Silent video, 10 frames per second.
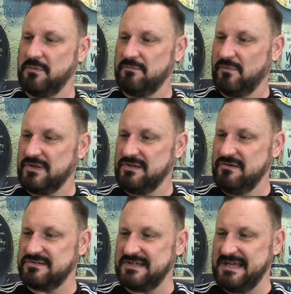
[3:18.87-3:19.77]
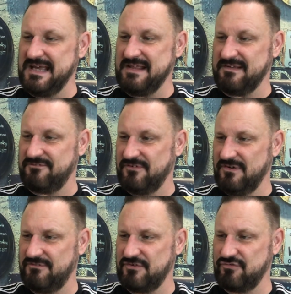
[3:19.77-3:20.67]
You wouldn't want to use it either
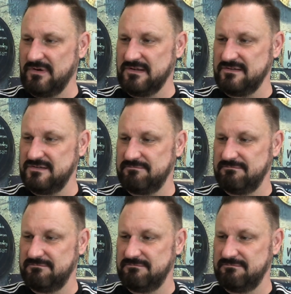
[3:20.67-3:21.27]
for trying to,